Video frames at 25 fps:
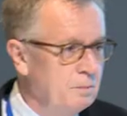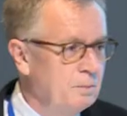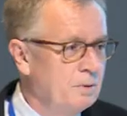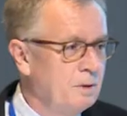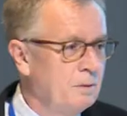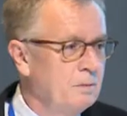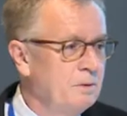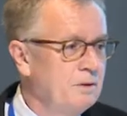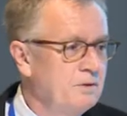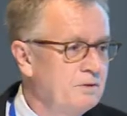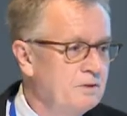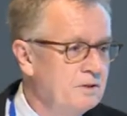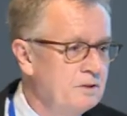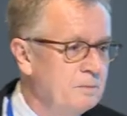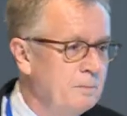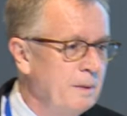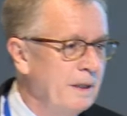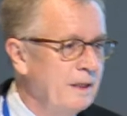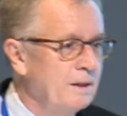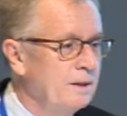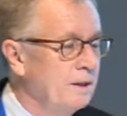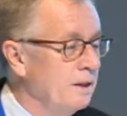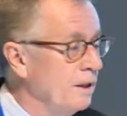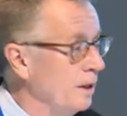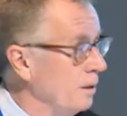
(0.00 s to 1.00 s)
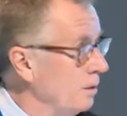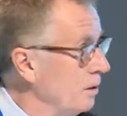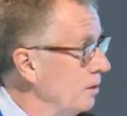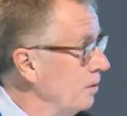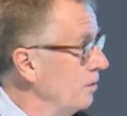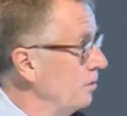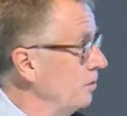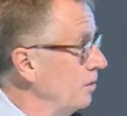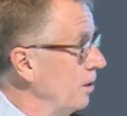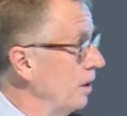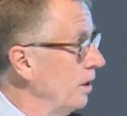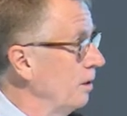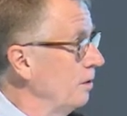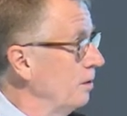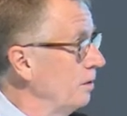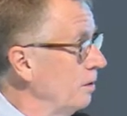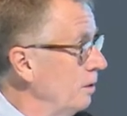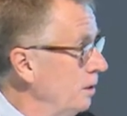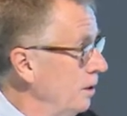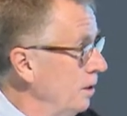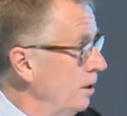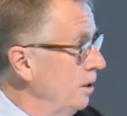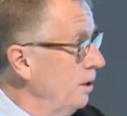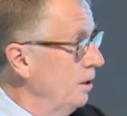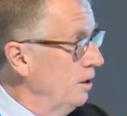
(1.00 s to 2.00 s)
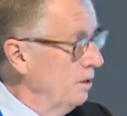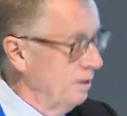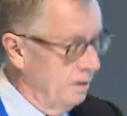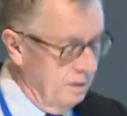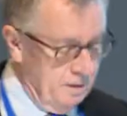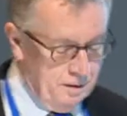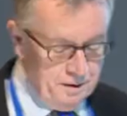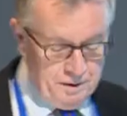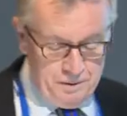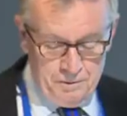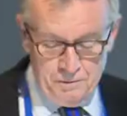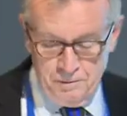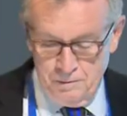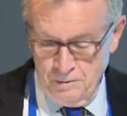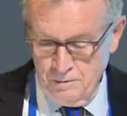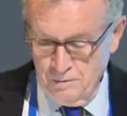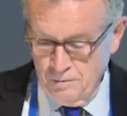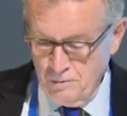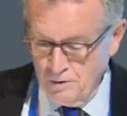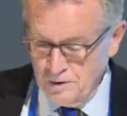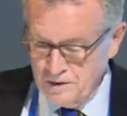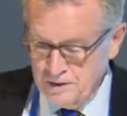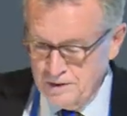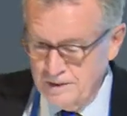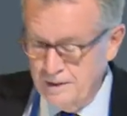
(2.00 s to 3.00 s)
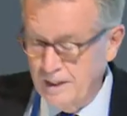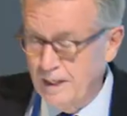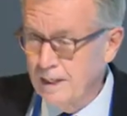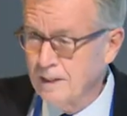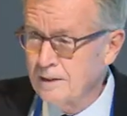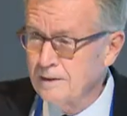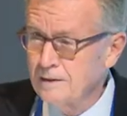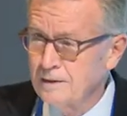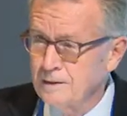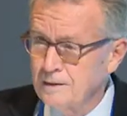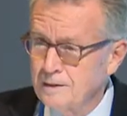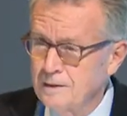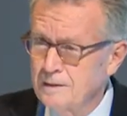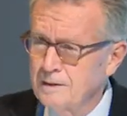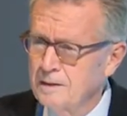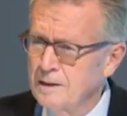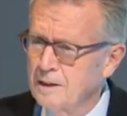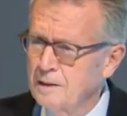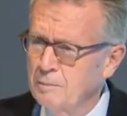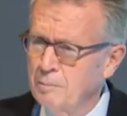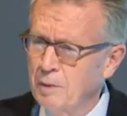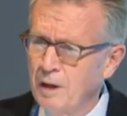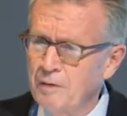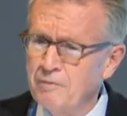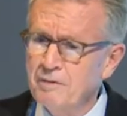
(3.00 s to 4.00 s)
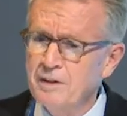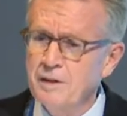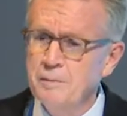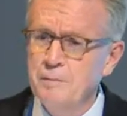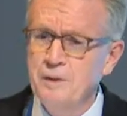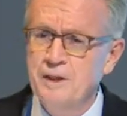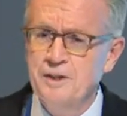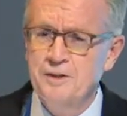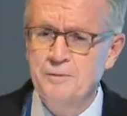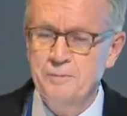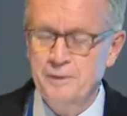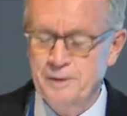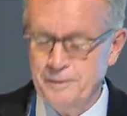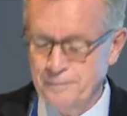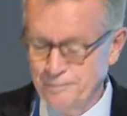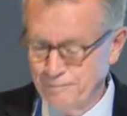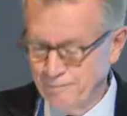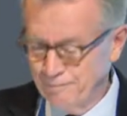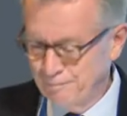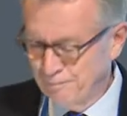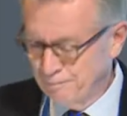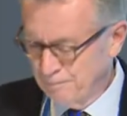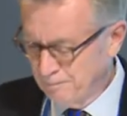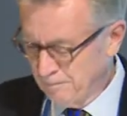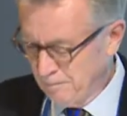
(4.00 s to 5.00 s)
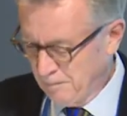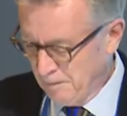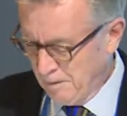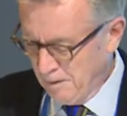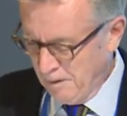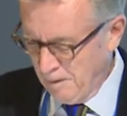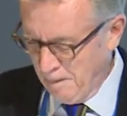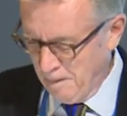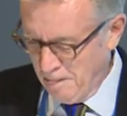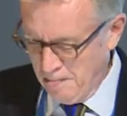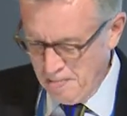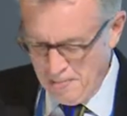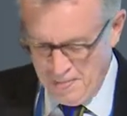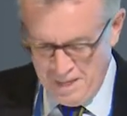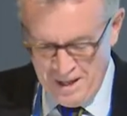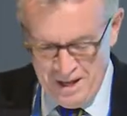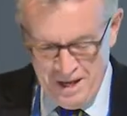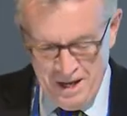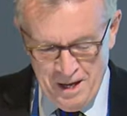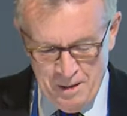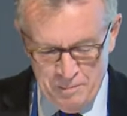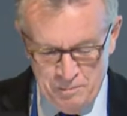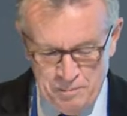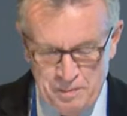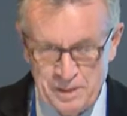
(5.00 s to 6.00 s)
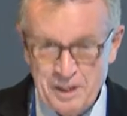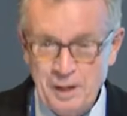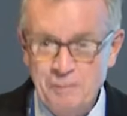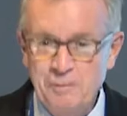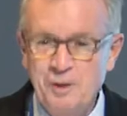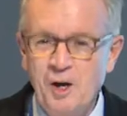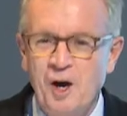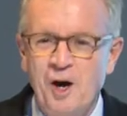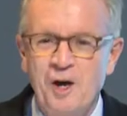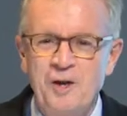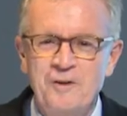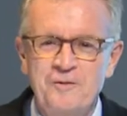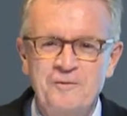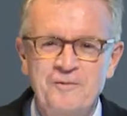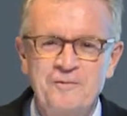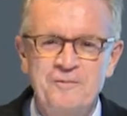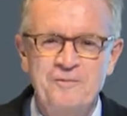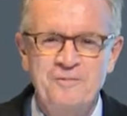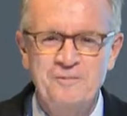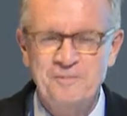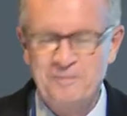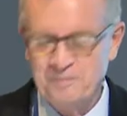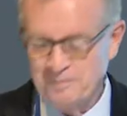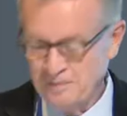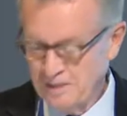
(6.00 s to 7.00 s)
probably suspecting I'm going to say that what's next is poverty measurement. But I'm not.